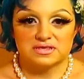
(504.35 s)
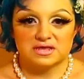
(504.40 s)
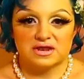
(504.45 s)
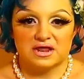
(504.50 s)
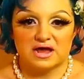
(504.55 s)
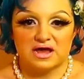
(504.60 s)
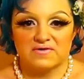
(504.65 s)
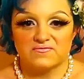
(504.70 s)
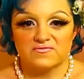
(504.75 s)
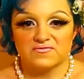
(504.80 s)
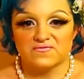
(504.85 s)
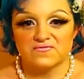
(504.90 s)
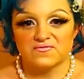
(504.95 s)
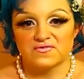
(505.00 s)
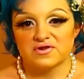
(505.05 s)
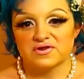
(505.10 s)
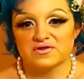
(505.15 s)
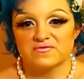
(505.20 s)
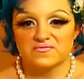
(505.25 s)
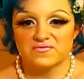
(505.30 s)
and having
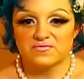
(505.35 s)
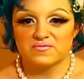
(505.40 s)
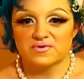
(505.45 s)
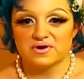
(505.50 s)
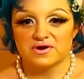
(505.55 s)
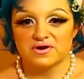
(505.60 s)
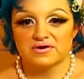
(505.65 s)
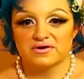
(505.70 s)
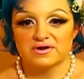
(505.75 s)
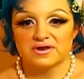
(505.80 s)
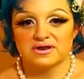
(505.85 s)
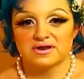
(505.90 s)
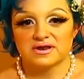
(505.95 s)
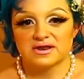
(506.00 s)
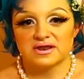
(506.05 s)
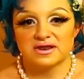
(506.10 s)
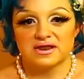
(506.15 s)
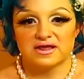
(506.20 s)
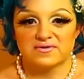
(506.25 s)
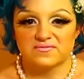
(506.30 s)
fun everywhere and
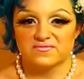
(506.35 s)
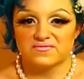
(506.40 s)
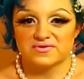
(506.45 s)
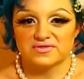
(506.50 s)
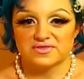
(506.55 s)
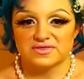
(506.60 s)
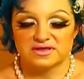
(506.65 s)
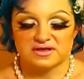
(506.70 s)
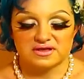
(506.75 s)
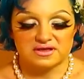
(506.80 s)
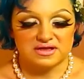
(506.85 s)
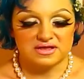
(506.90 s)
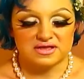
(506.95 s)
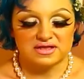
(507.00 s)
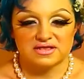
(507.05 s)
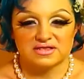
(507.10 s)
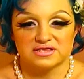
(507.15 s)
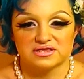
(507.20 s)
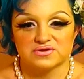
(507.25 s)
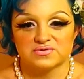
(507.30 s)
everything.
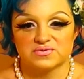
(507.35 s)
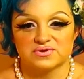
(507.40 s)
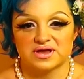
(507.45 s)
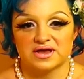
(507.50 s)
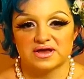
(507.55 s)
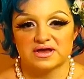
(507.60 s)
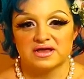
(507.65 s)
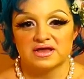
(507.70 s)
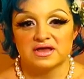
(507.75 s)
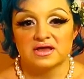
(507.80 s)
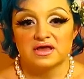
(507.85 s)
And so yeah,